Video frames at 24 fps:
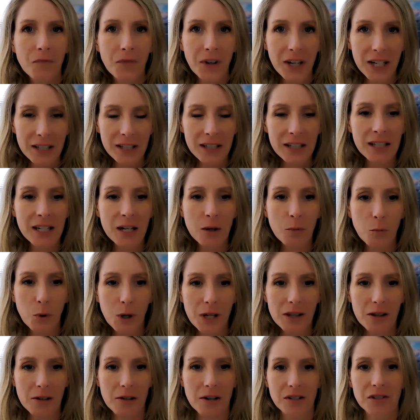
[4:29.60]
Failing at
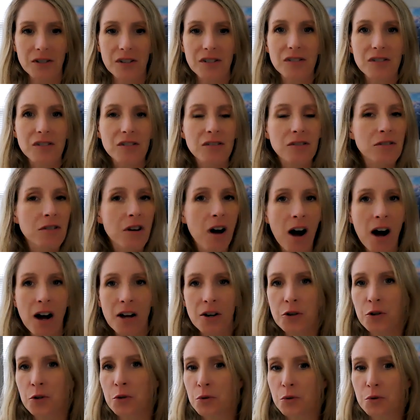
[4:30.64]
weight loss is
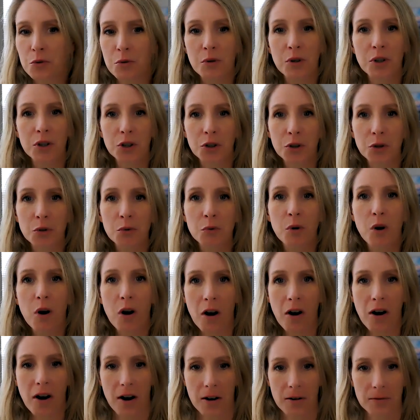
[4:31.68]
not who you
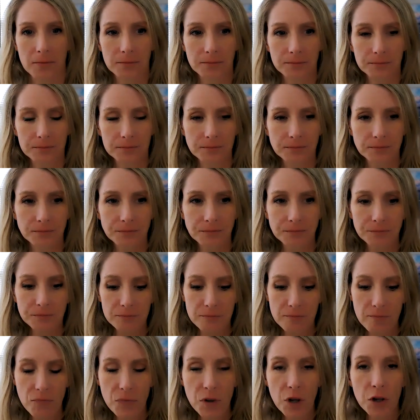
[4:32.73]
are.
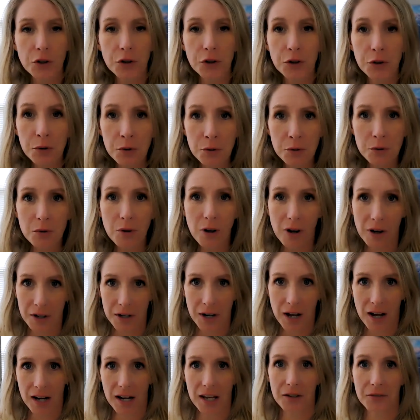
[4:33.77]
You are
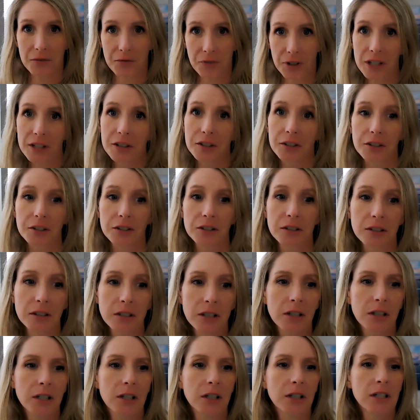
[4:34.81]
not a failure.
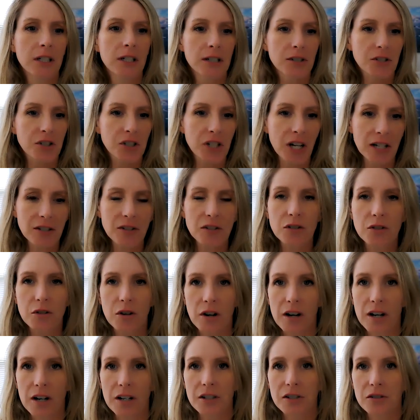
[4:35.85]
Chances
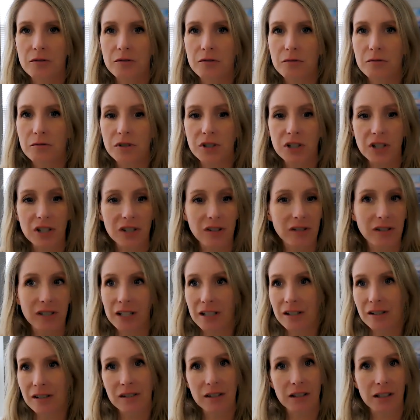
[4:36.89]
are you just
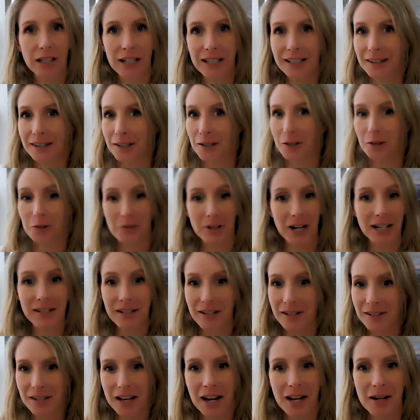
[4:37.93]
didn't select the correct
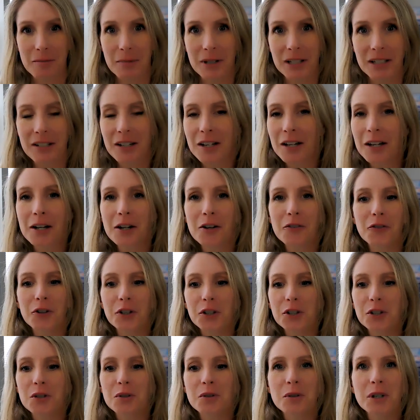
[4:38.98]
assignment for
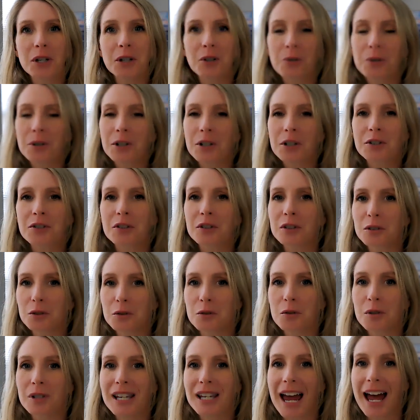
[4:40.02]
you in order to
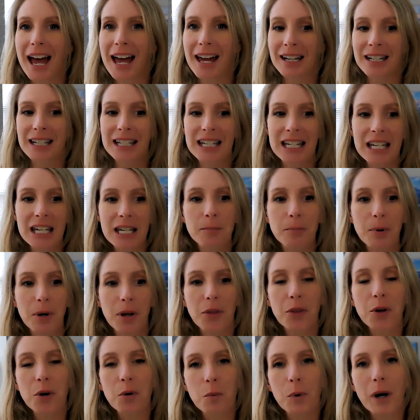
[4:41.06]
lose and keep
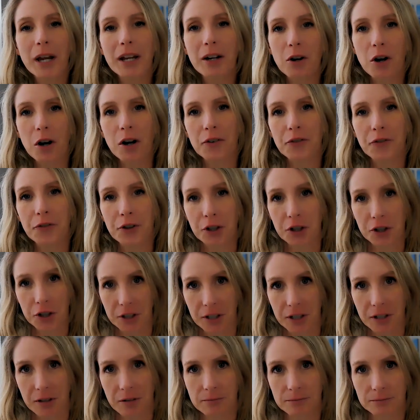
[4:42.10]
the weight off for
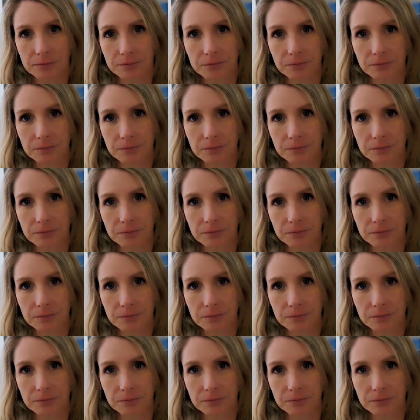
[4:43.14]
good.